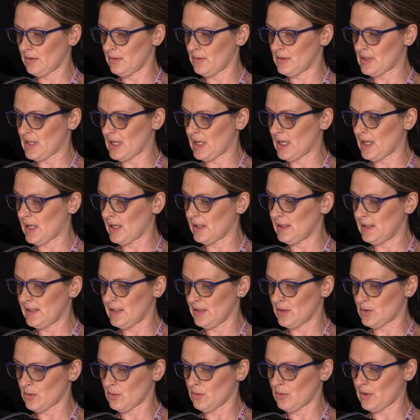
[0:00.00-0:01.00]
who's here, and
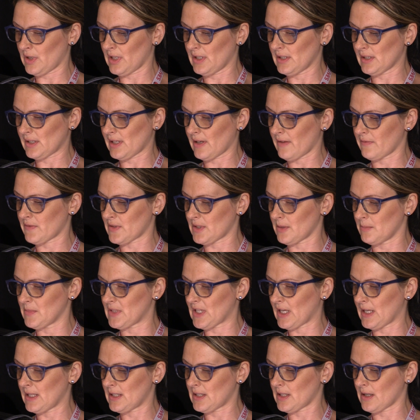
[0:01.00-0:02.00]
Lynn Dawkins have some
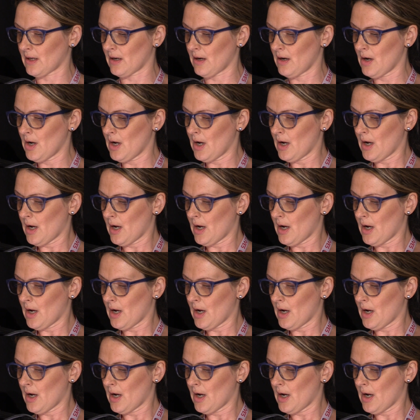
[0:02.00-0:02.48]
data